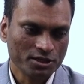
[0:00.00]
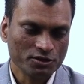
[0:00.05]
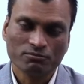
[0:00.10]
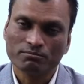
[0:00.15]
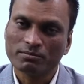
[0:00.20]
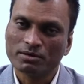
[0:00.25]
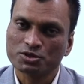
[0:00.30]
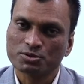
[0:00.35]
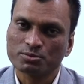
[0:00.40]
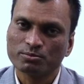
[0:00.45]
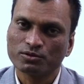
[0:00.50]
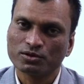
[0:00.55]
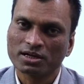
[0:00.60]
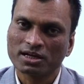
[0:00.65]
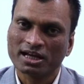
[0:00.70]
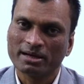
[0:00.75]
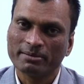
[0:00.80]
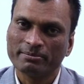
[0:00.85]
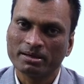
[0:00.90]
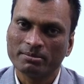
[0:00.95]
you much more
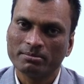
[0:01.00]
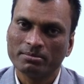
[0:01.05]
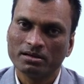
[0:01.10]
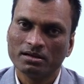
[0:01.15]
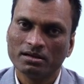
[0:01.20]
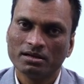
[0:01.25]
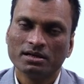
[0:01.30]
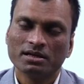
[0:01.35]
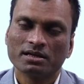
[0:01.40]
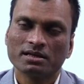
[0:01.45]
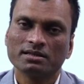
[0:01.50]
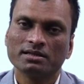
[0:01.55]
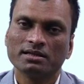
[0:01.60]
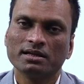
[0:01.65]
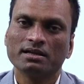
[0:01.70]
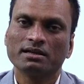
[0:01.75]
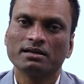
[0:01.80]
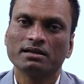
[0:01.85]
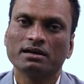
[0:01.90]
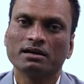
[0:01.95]
capable
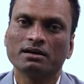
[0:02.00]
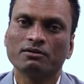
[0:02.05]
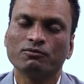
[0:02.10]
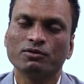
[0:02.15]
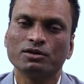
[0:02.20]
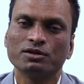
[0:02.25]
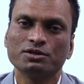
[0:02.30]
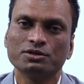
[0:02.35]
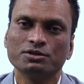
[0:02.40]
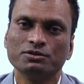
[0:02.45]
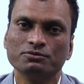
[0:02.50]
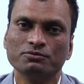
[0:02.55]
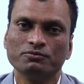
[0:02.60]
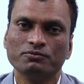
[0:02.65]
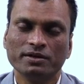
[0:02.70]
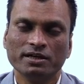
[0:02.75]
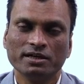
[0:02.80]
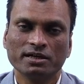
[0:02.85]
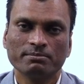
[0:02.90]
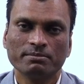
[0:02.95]
than what you
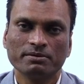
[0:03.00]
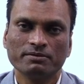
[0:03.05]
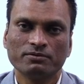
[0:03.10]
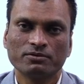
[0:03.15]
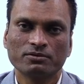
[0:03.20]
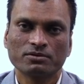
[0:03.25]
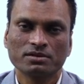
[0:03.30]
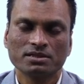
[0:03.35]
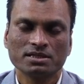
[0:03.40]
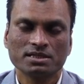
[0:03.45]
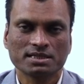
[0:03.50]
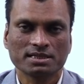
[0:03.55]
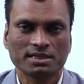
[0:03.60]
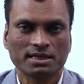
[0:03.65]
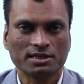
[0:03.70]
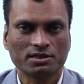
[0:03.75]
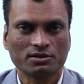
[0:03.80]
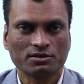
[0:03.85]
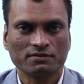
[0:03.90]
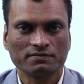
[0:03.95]
were before the
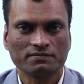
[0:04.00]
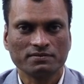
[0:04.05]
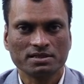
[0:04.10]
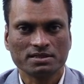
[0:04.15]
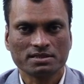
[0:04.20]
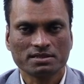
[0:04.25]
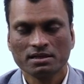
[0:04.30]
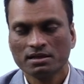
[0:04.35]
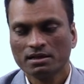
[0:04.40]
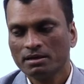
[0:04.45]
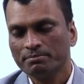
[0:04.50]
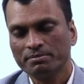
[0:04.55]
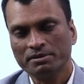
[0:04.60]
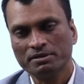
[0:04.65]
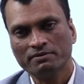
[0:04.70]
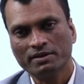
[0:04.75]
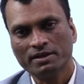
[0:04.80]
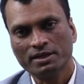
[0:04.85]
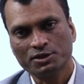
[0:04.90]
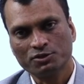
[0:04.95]
start of this
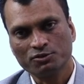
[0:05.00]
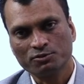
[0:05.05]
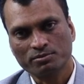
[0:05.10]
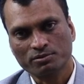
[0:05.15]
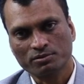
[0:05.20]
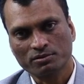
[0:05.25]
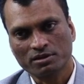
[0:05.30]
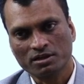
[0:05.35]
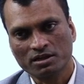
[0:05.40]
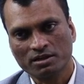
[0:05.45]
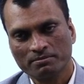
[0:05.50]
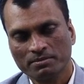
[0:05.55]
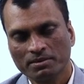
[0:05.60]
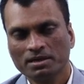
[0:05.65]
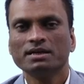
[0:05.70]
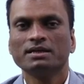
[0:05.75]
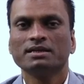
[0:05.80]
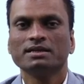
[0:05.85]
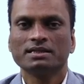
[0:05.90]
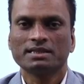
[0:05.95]
PYQ program.
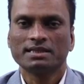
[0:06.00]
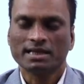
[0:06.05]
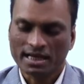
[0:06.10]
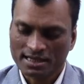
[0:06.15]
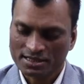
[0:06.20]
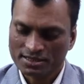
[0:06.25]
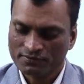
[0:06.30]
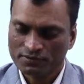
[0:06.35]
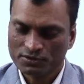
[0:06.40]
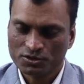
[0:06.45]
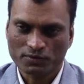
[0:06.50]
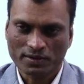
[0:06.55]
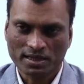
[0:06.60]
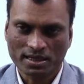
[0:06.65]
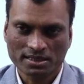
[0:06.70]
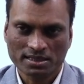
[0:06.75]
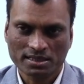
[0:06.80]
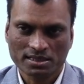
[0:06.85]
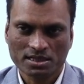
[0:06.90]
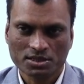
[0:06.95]
Thanks for
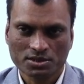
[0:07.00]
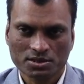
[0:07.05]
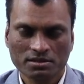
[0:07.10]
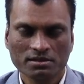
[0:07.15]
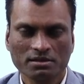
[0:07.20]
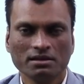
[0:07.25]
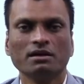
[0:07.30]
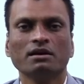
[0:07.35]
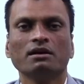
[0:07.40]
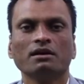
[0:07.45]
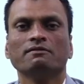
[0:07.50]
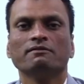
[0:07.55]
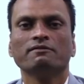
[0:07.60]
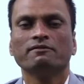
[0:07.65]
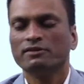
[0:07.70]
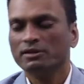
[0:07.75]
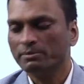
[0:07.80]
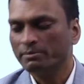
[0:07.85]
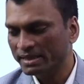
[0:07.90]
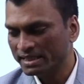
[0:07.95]
joining the session. We
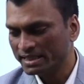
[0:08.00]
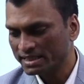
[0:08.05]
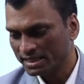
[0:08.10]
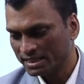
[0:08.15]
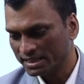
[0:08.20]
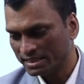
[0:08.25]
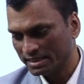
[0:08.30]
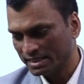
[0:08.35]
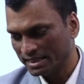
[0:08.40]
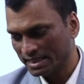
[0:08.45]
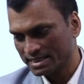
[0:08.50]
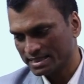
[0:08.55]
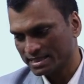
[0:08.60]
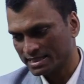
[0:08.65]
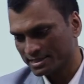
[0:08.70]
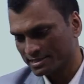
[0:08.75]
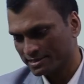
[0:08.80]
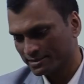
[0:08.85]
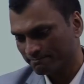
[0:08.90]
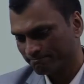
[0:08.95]
will meet in the next
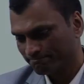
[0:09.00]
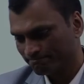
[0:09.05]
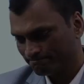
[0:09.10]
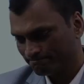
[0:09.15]
session.